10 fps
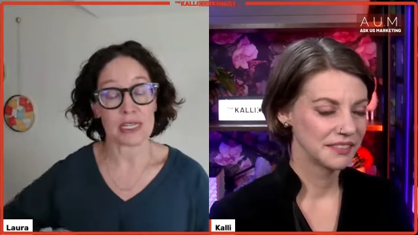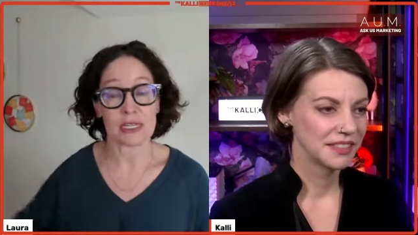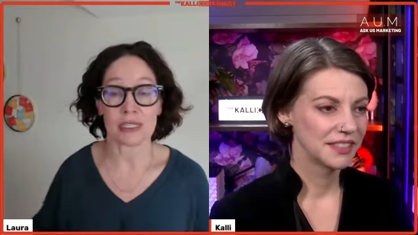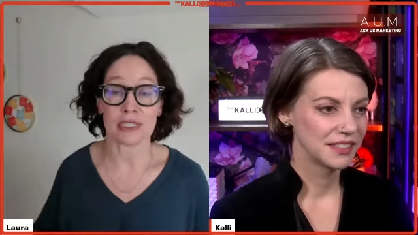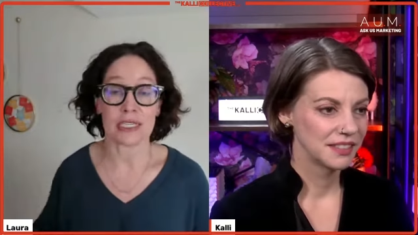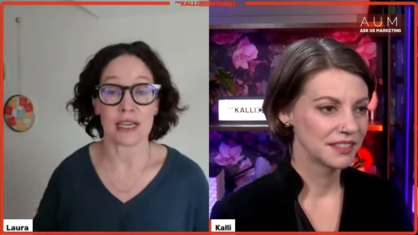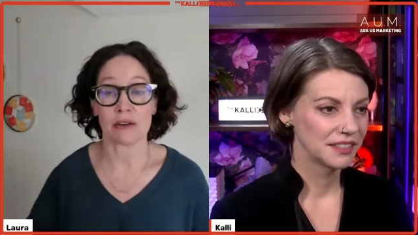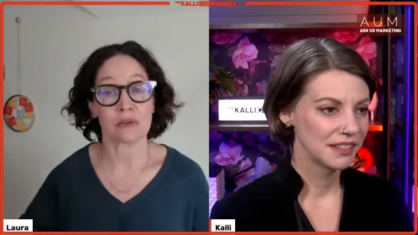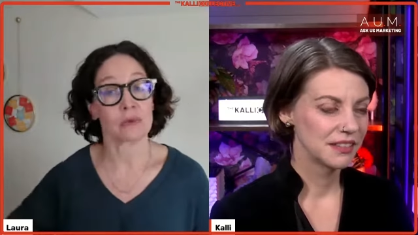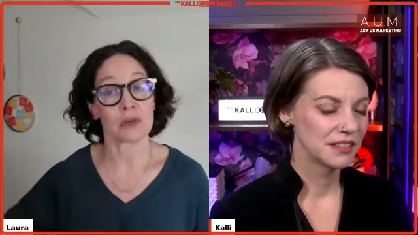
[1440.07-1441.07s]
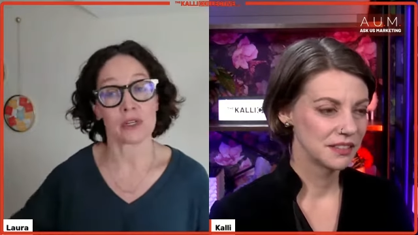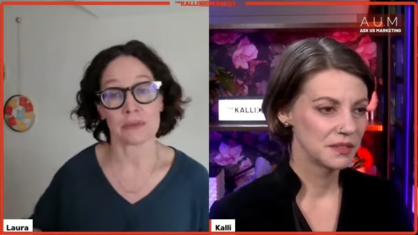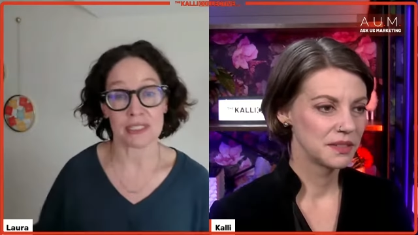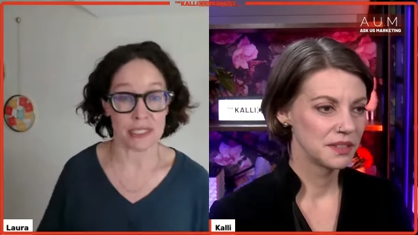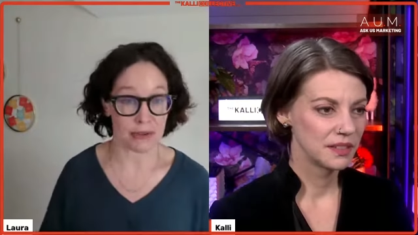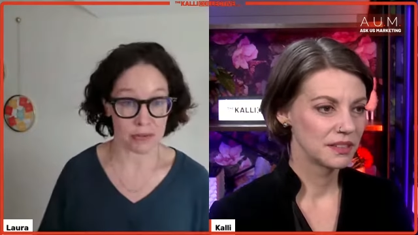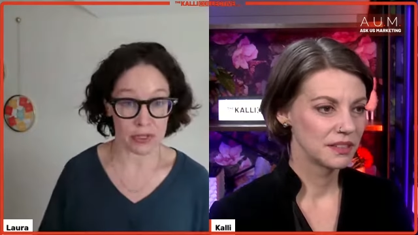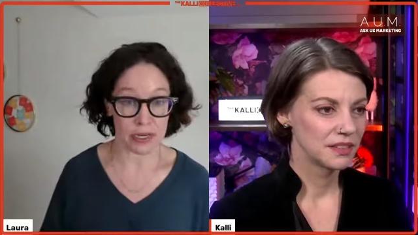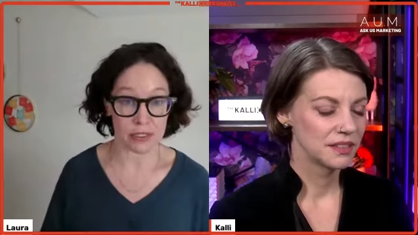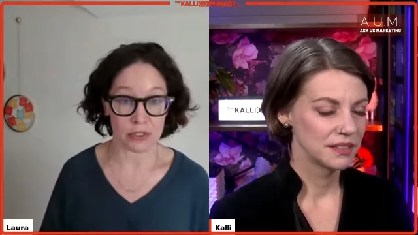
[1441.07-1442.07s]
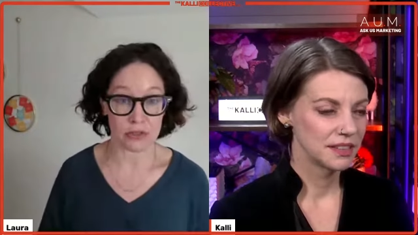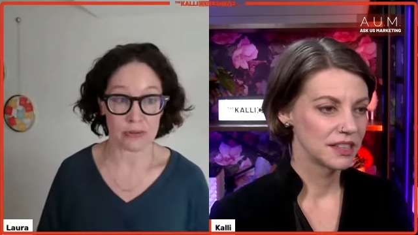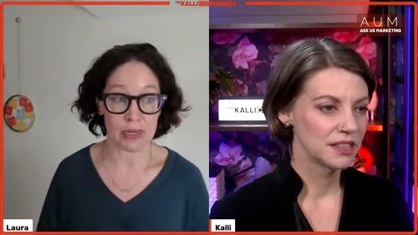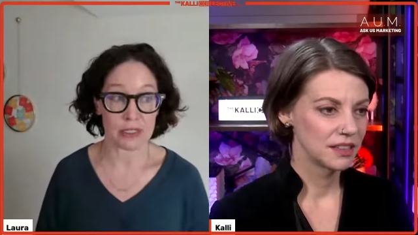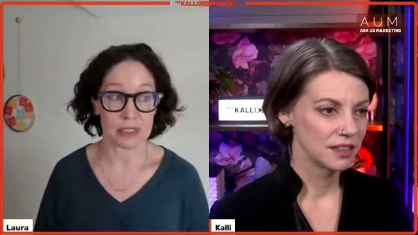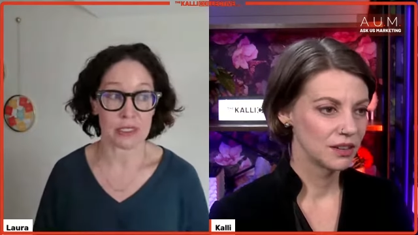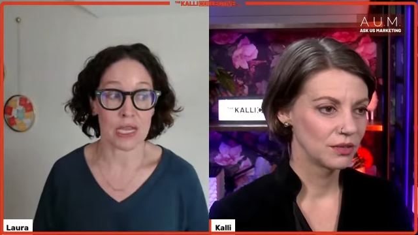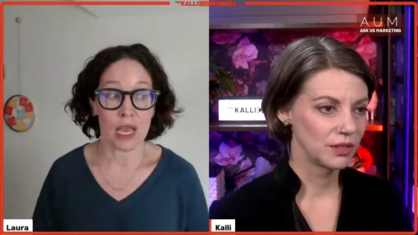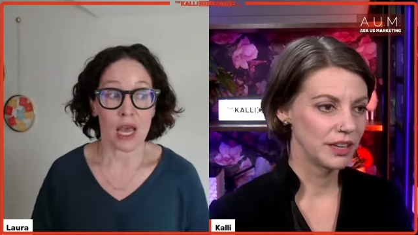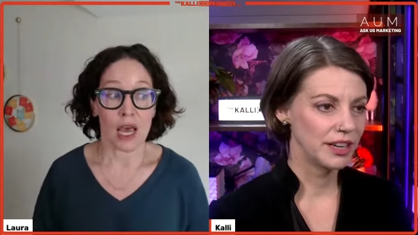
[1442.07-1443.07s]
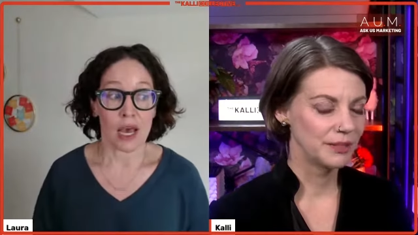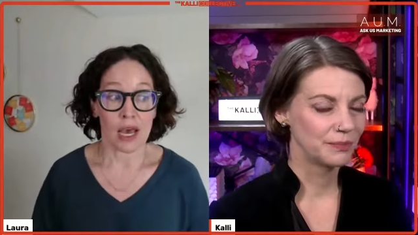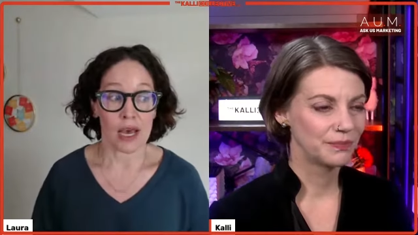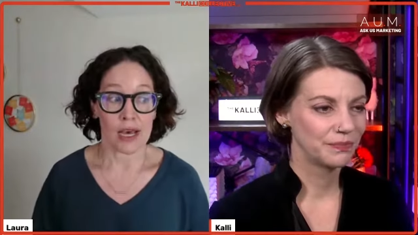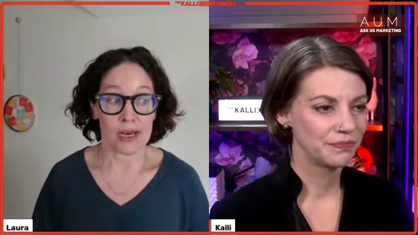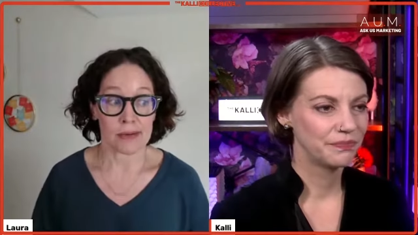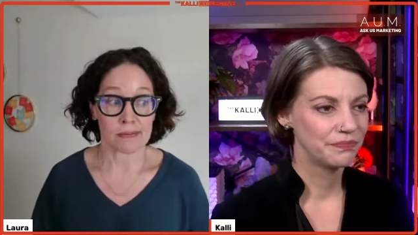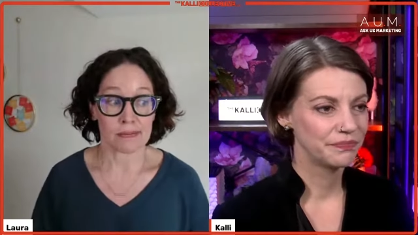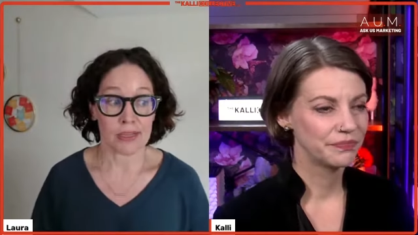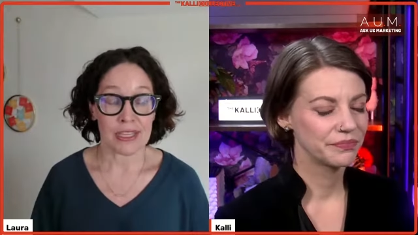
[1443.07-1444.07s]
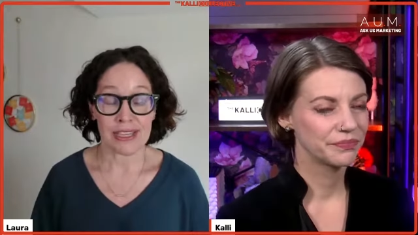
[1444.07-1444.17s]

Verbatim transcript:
Speaker 1: and knock this out and we're going to be set for the next three months right um,